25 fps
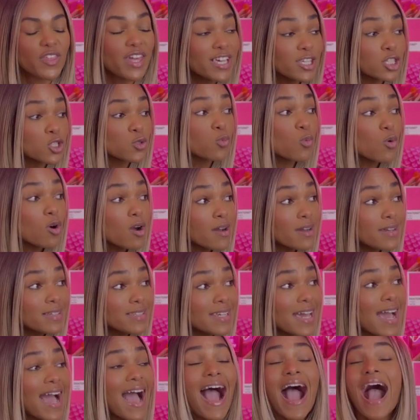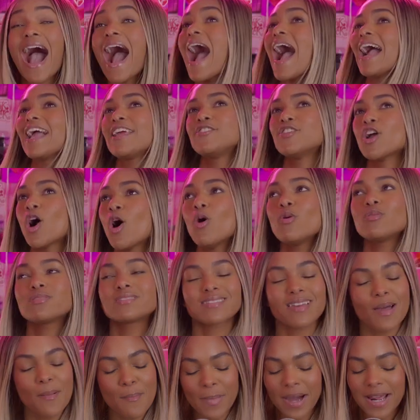This one, I know
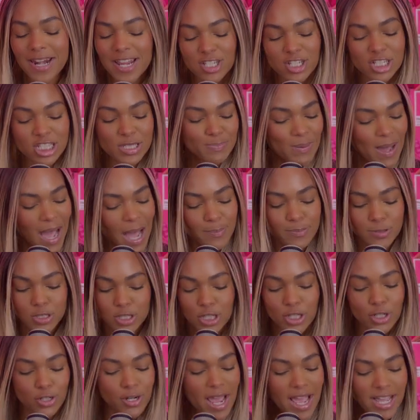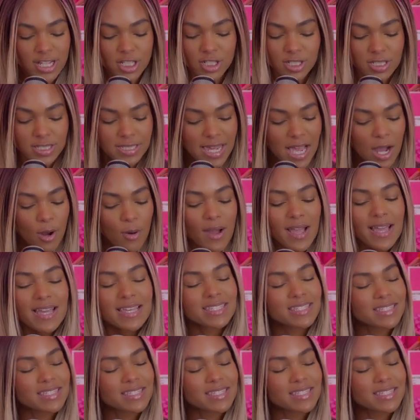somebody just pops into your head just now.